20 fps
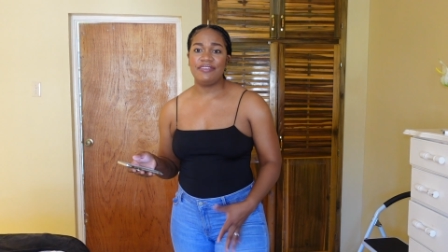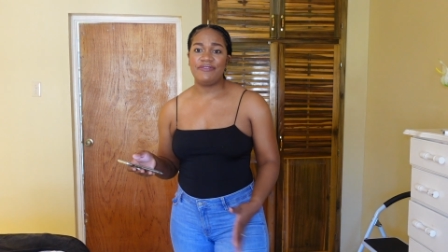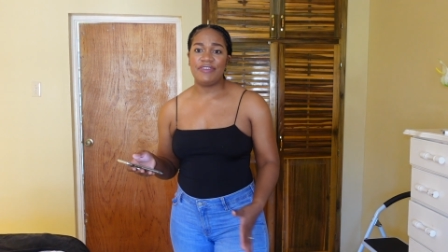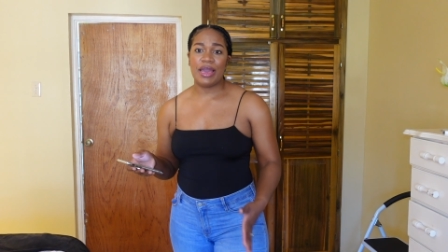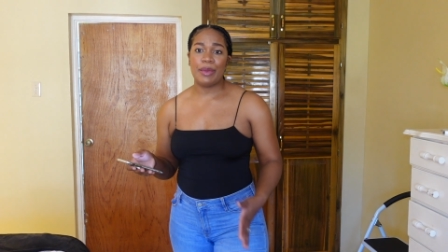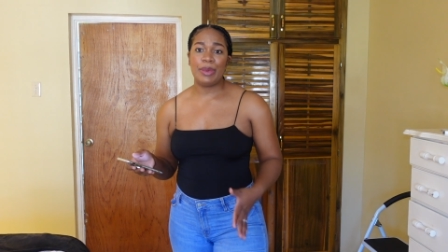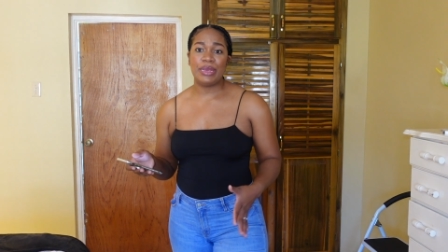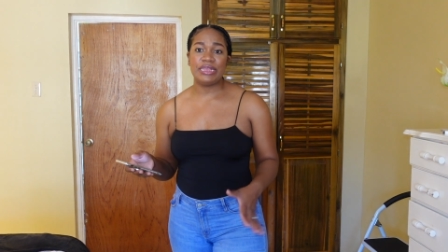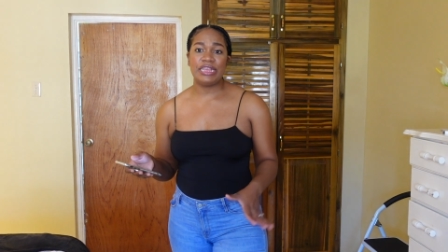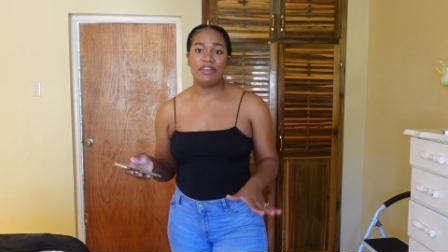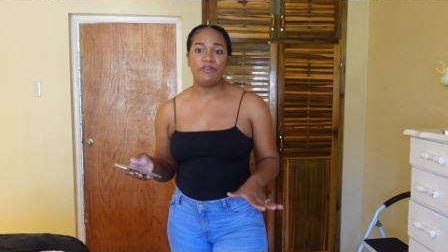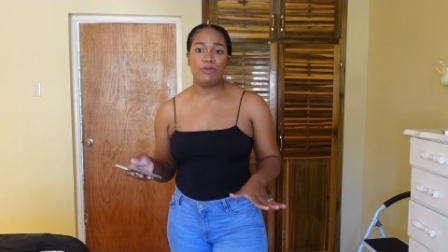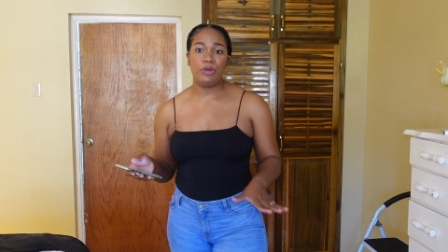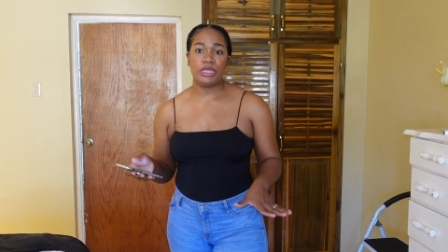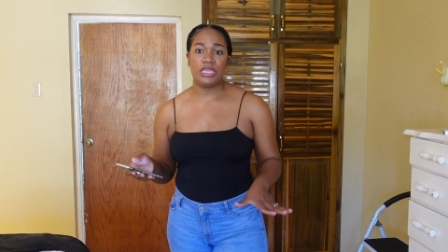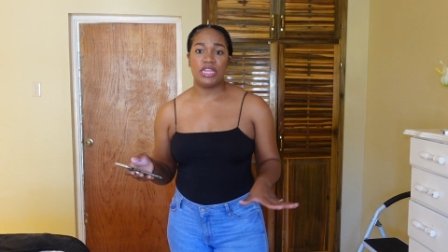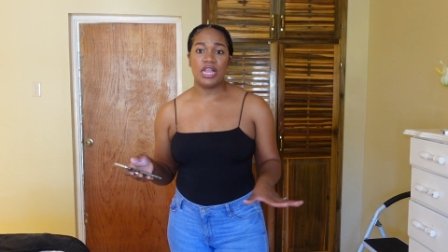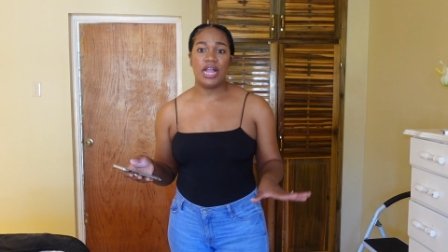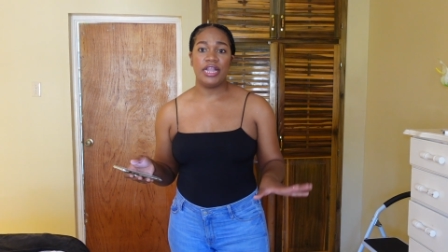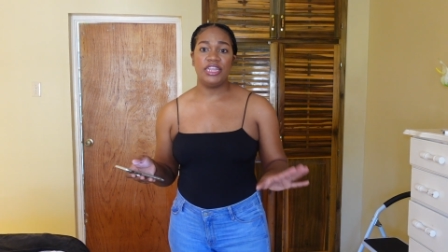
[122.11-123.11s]
find myself
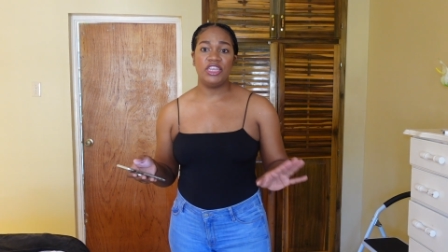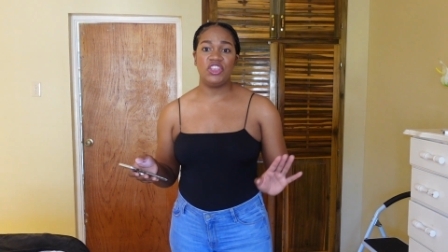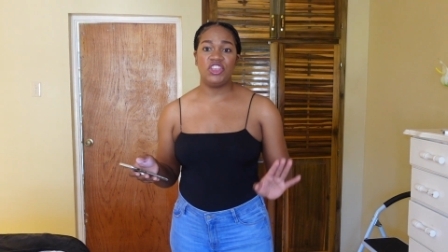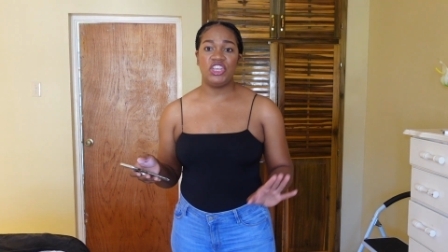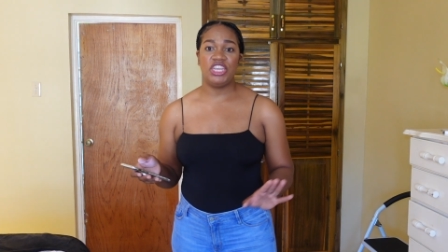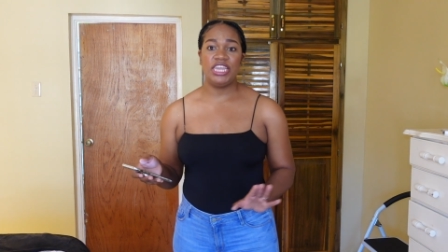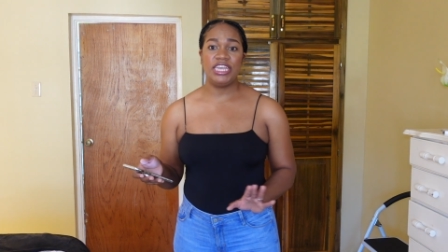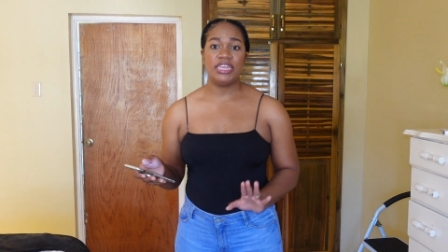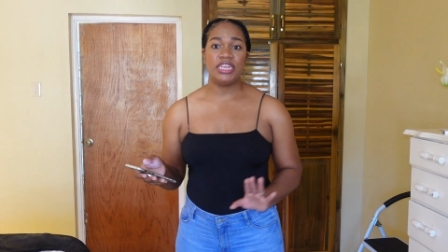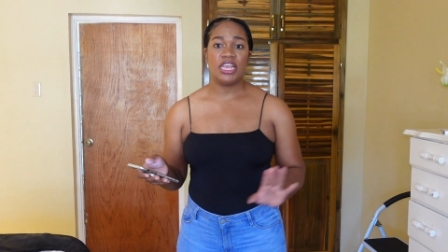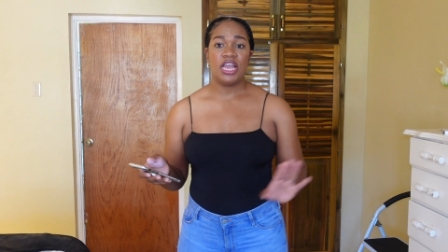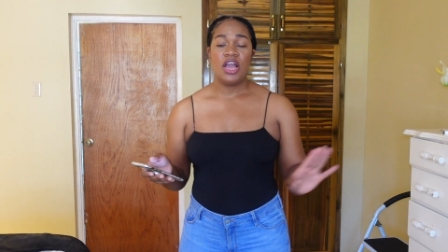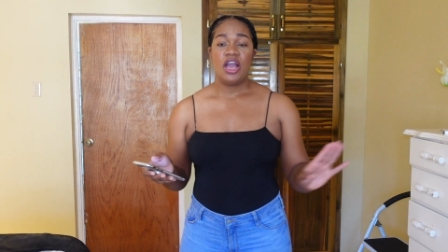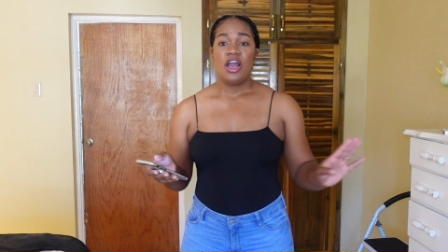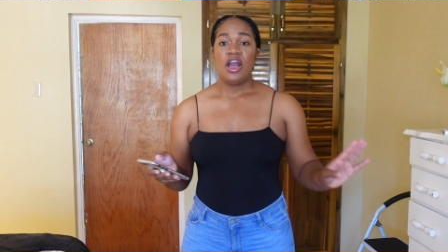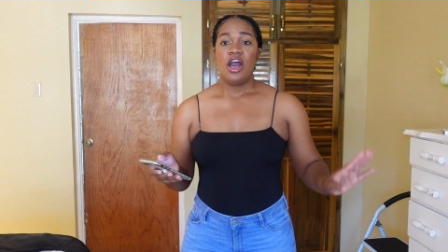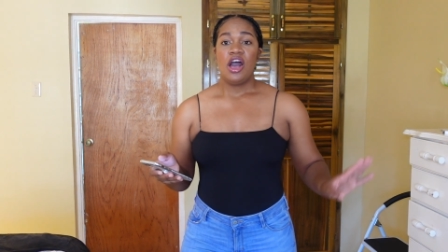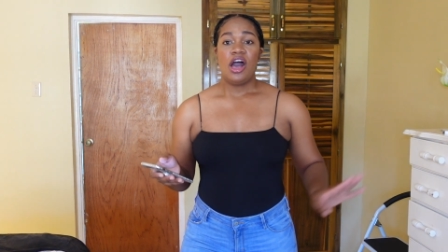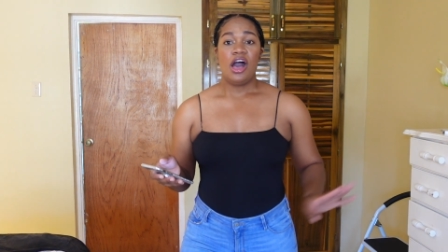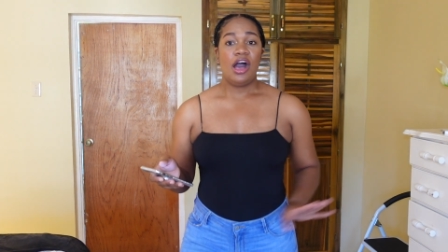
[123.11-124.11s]
putting on these jeans
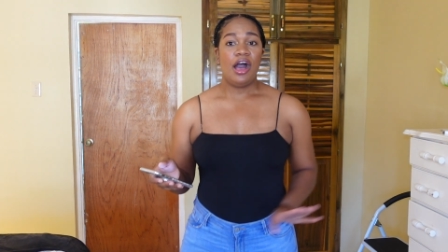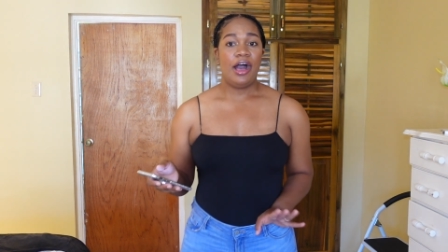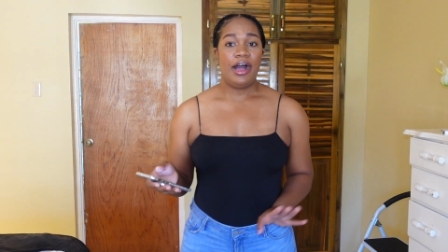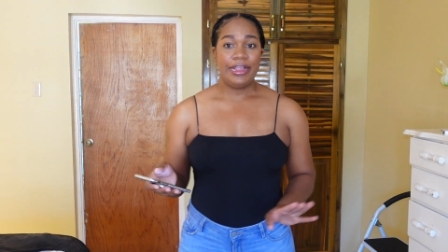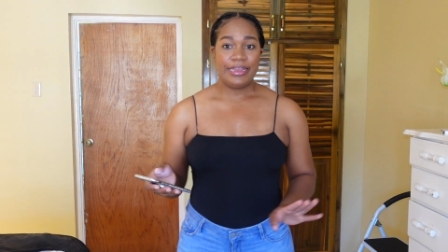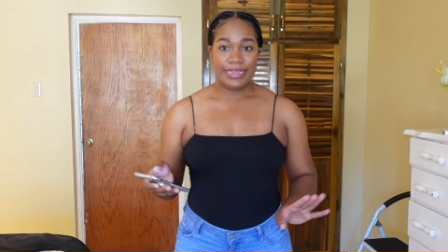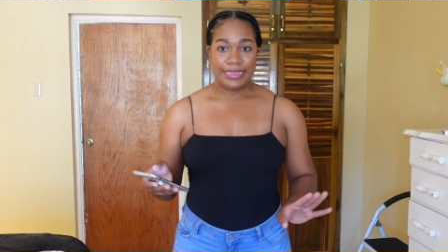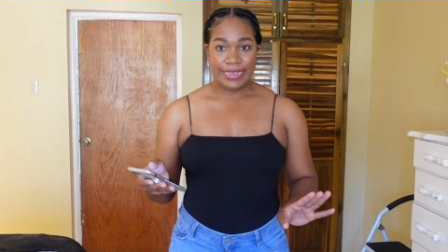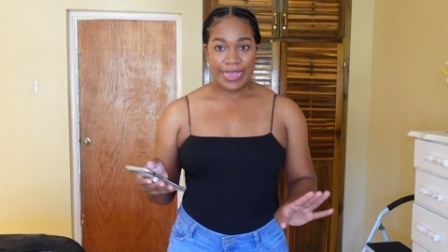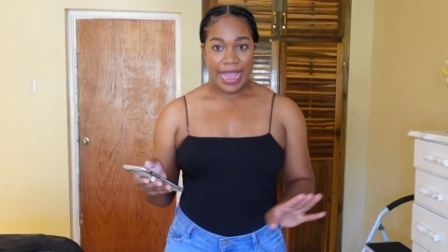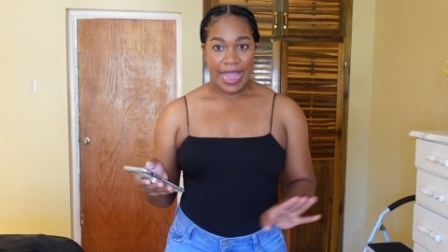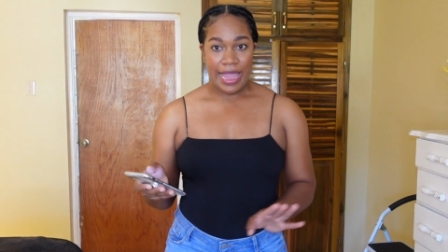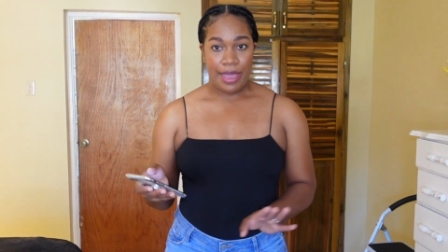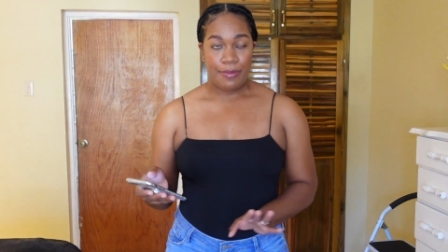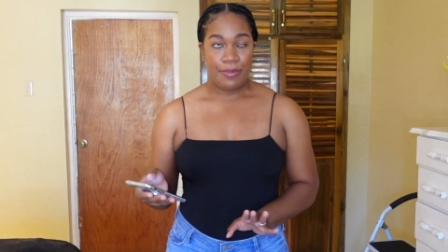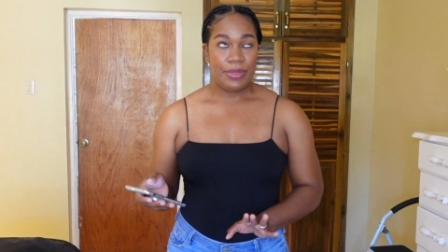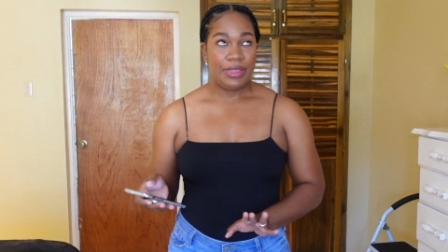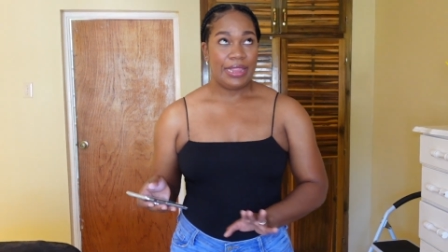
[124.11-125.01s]
all the time